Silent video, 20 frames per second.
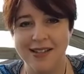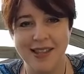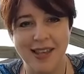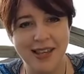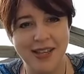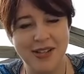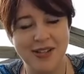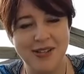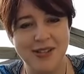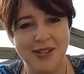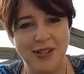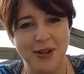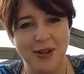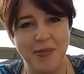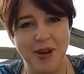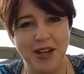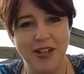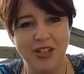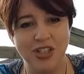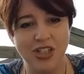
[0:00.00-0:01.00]
Thank you so
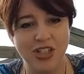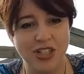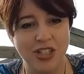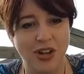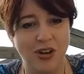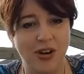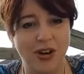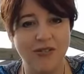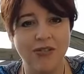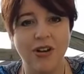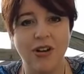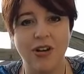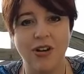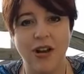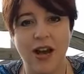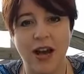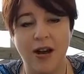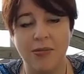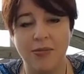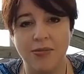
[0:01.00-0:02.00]
much. So I've got
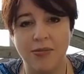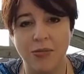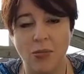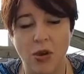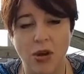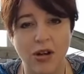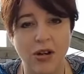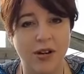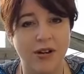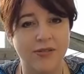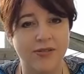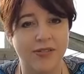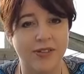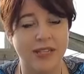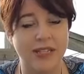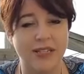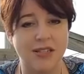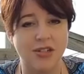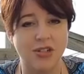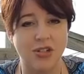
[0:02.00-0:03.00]
quite a lot of
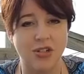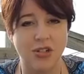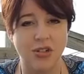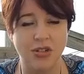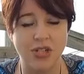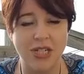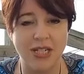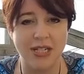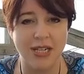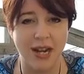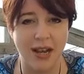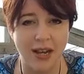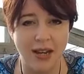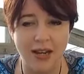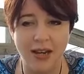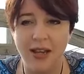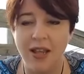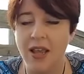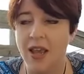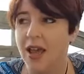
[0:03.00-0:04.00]
things to do today.
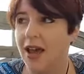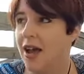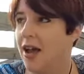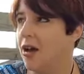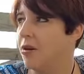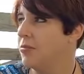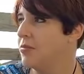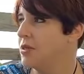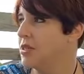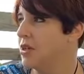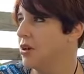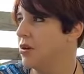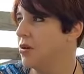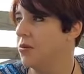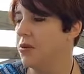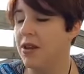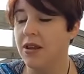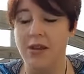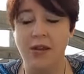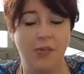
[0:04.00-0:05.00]

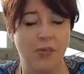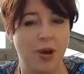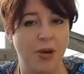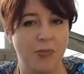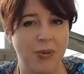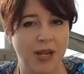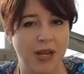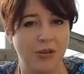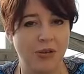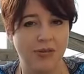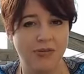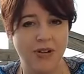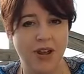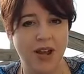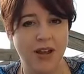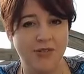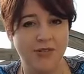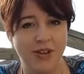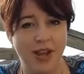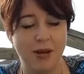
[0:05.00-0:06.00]
So my Pillar of
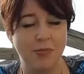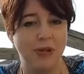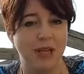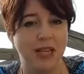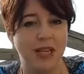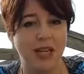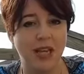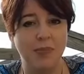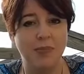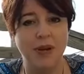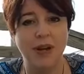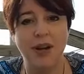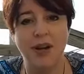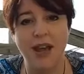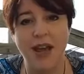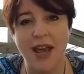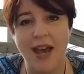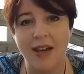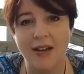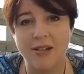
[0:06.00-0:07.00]
Light family, keep an
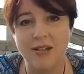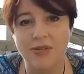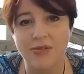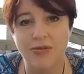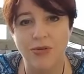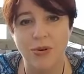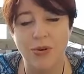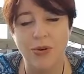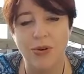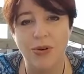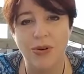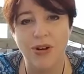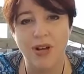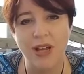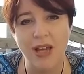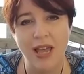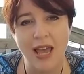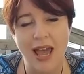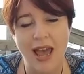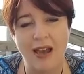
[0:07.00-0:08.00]
eye out for
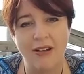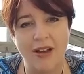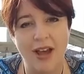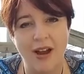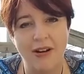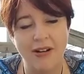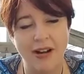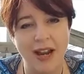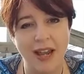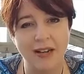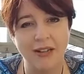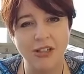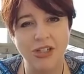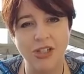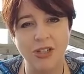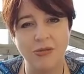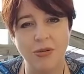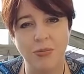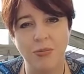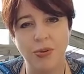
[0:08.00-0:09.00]
our current
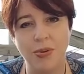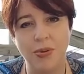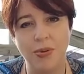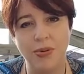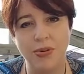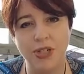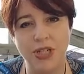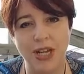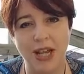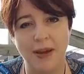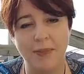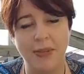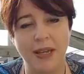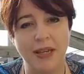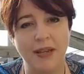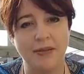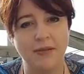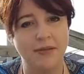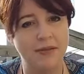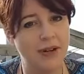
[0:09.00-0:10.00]
energy report
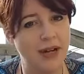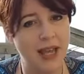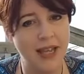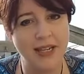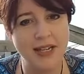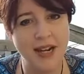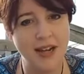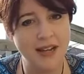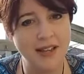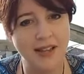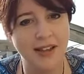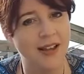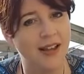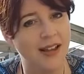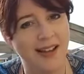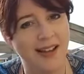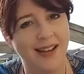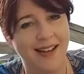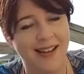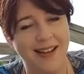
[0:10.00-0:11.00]
coming later
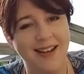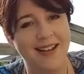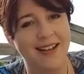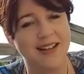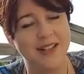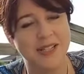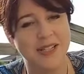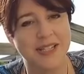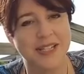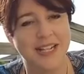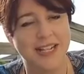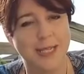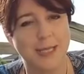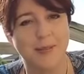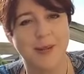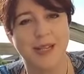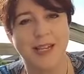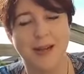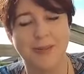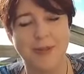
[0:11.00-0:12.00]
because it takes
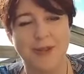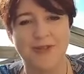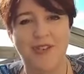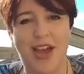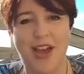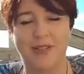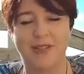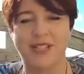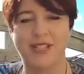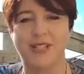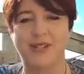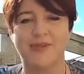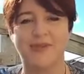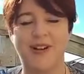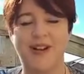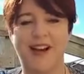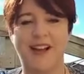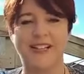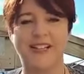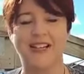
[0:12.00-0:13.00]
me a couple of hours to
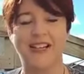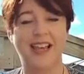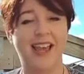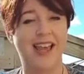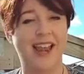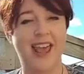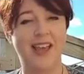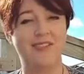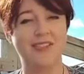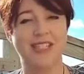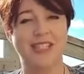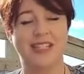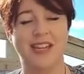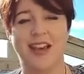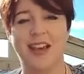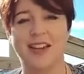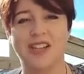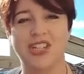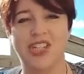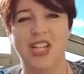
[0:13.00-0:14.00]
write. And I haven't
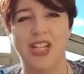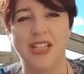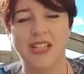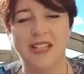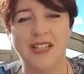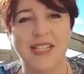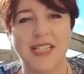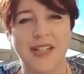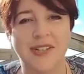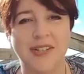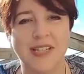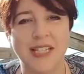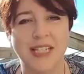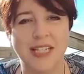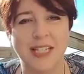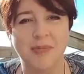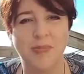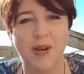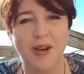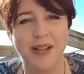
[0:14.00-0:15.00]
started yet because I was
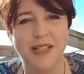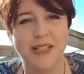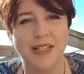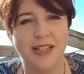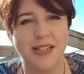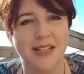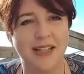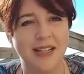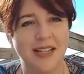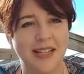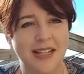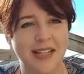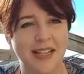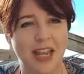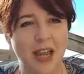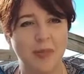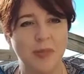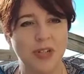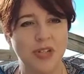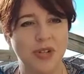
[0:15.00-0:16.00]
inspired to
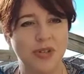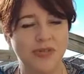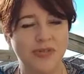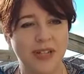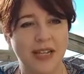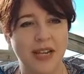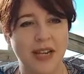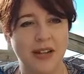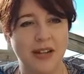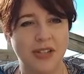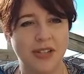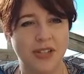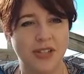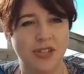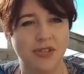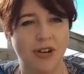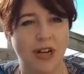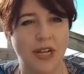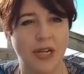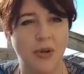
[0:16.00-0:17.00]
come and do a video
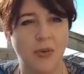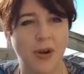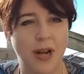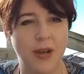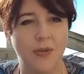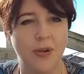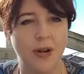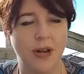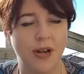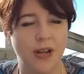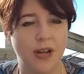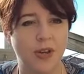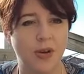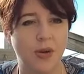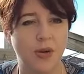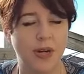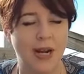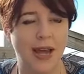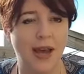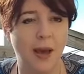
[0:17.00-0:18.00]
straight away when I
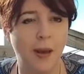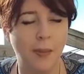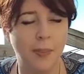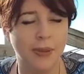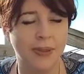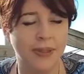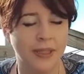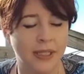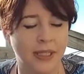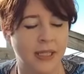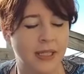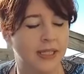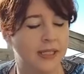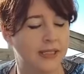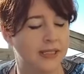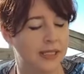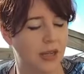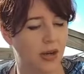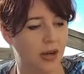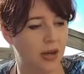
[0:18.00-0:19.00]
got up.
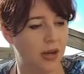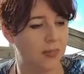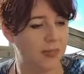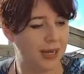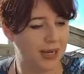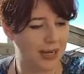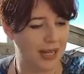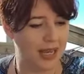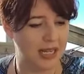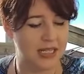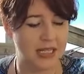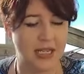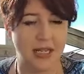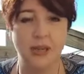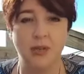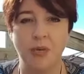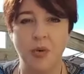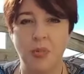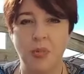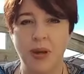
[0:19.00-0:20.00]
So a bit
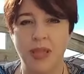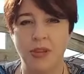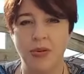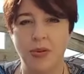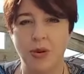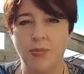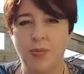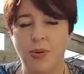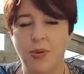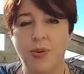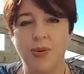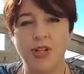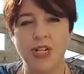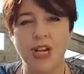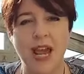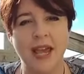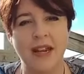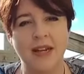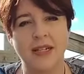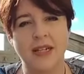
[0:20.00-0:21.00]
later will be the report
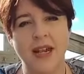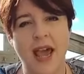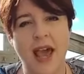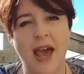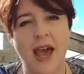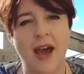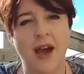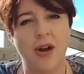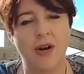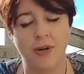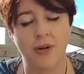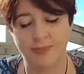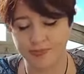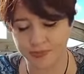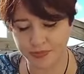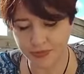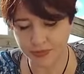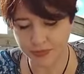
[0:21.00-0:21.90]
and our